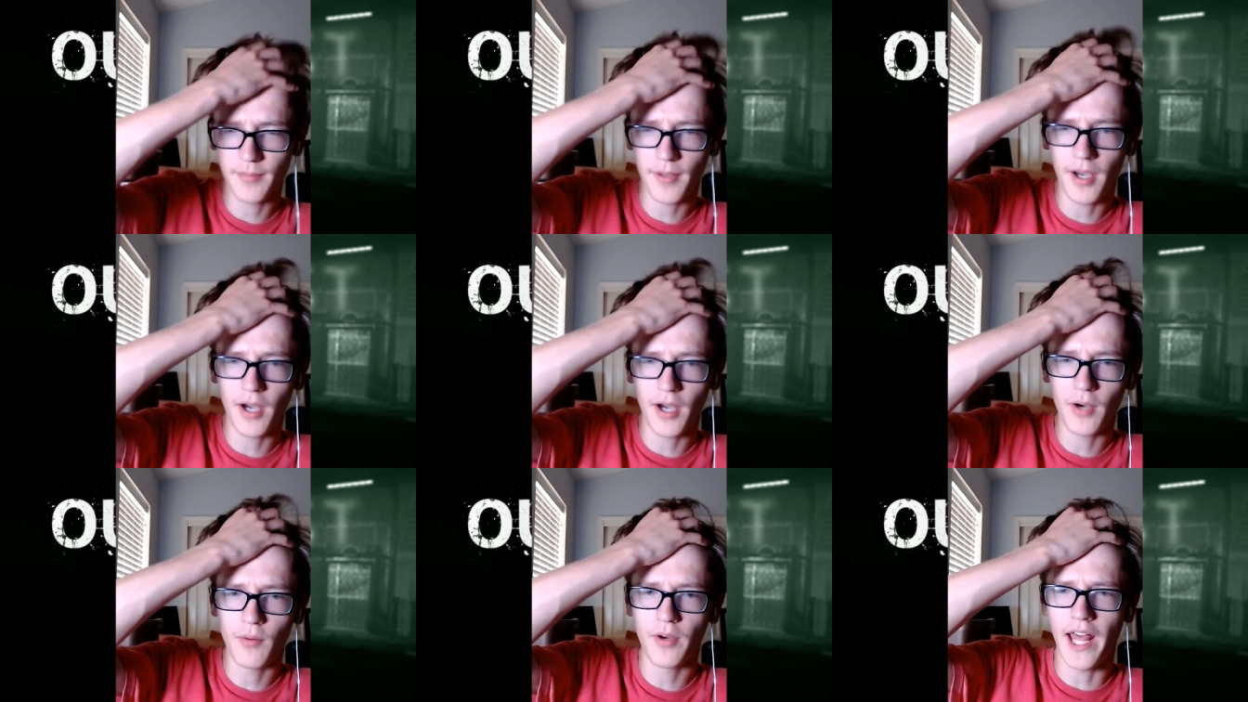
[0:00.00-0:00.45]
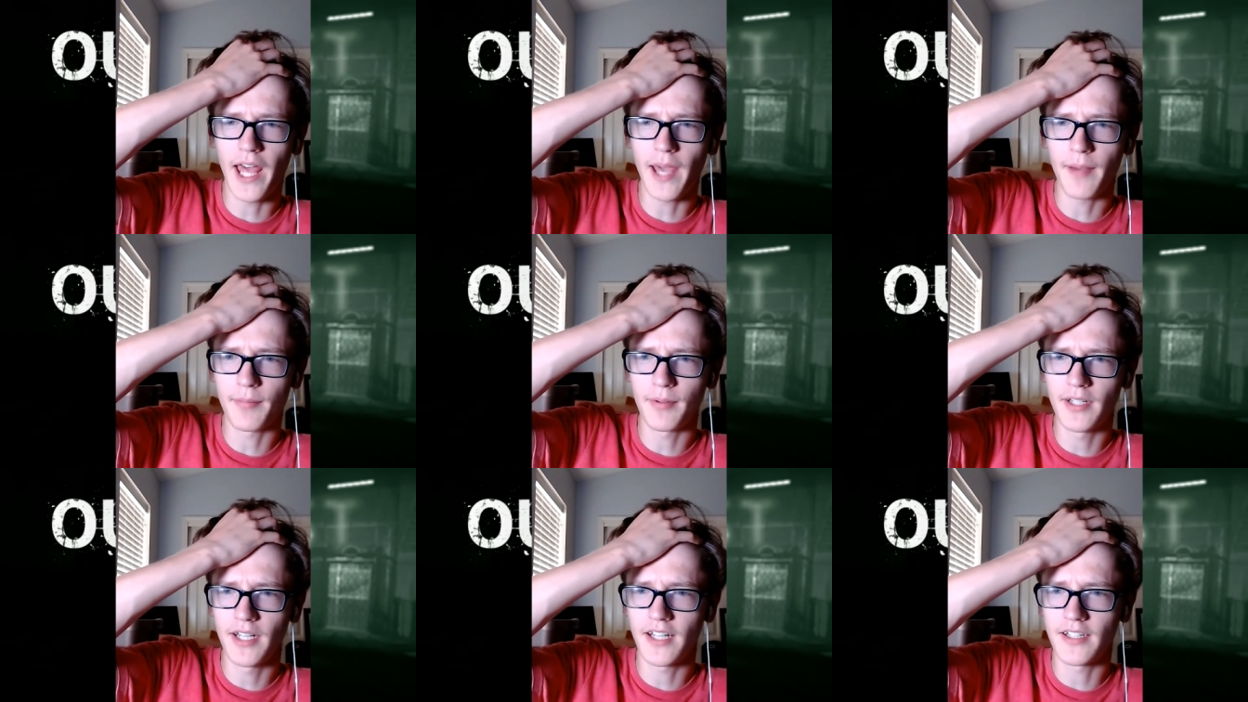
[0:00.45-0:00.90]
about what
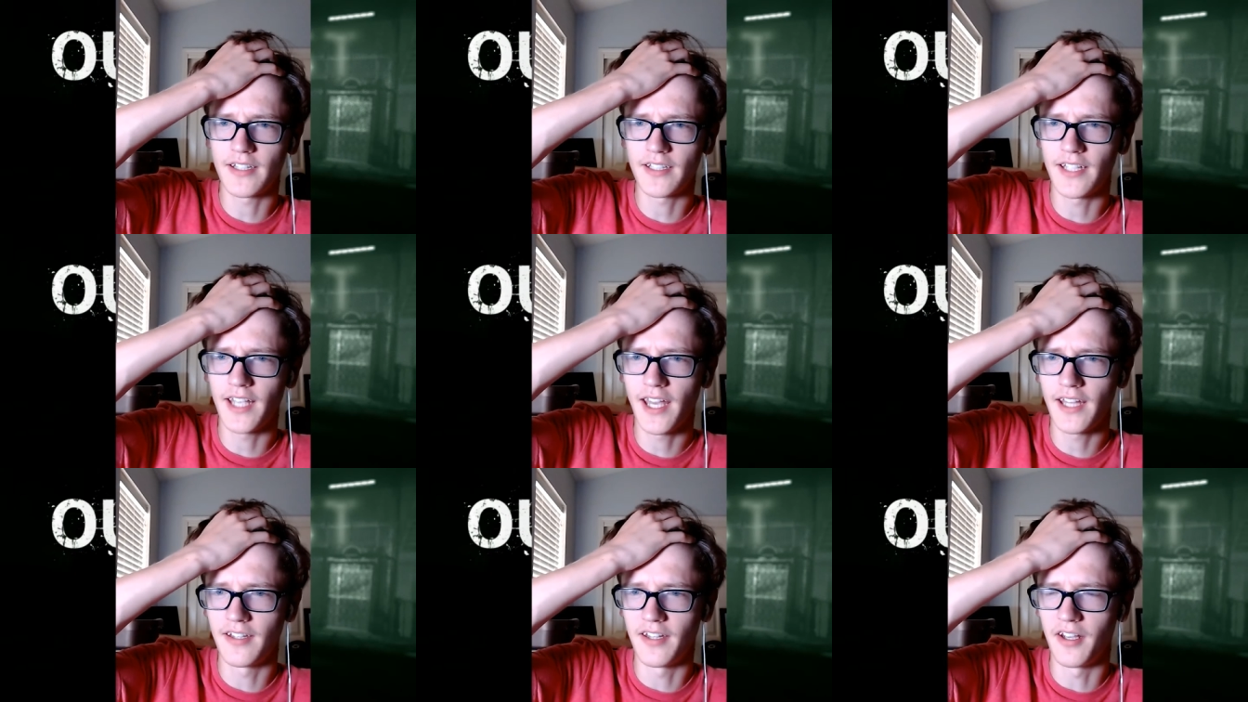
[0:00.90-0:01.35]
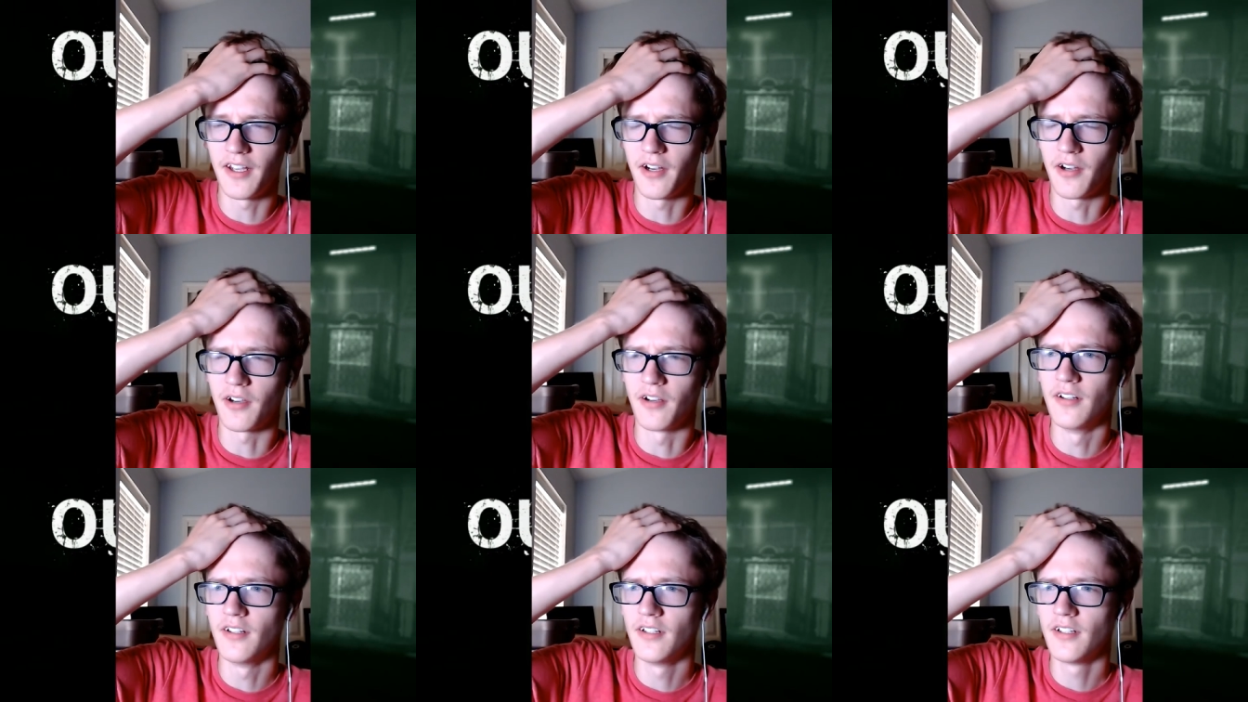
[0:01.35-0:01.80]
happened at the end
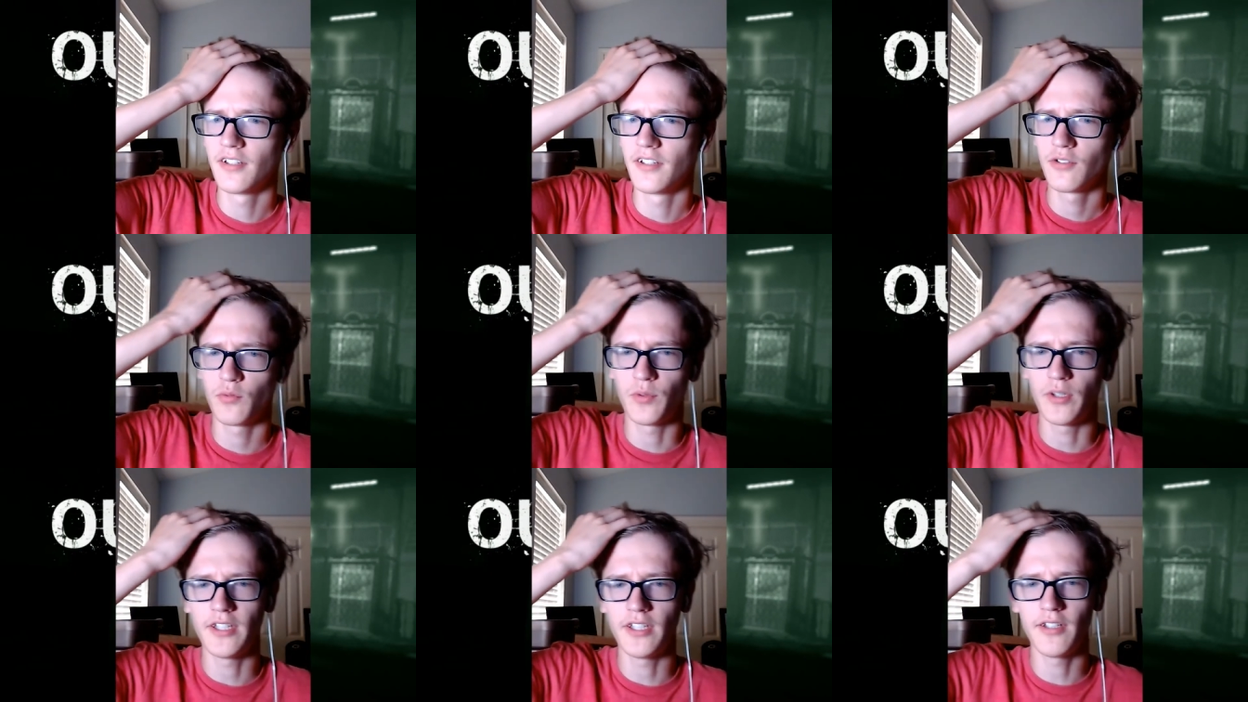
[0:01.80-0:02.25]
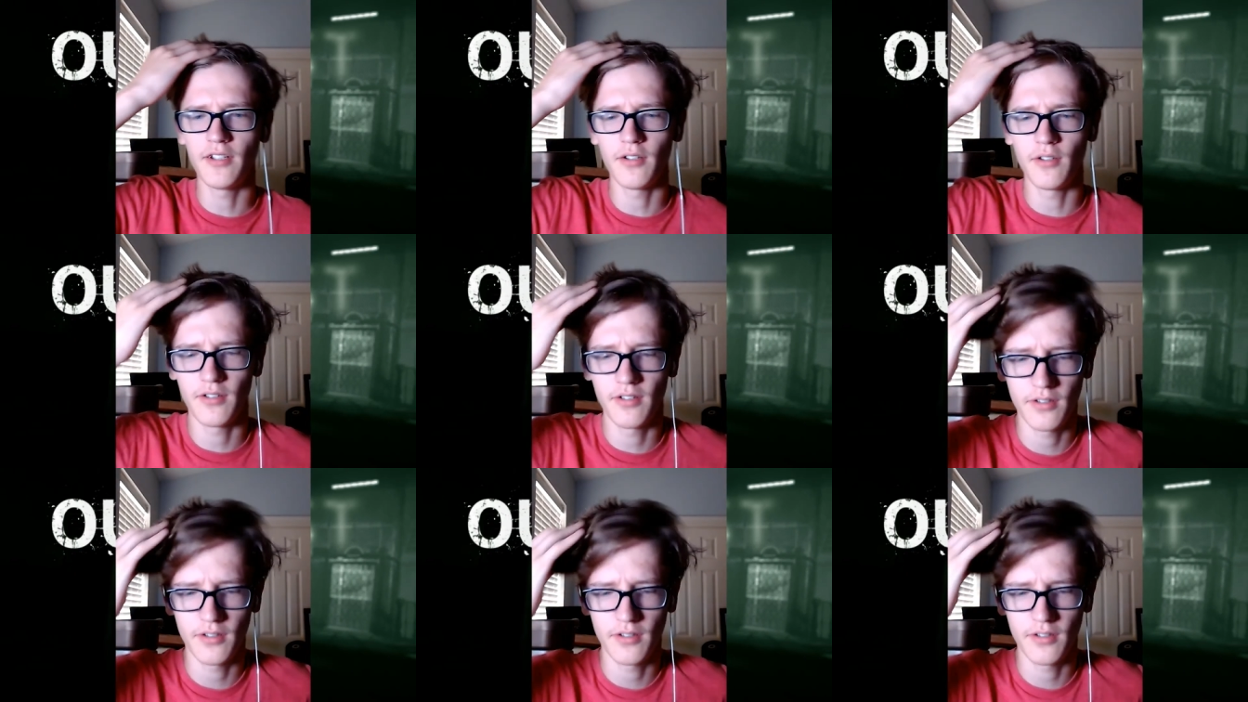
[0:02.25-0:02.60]
there. We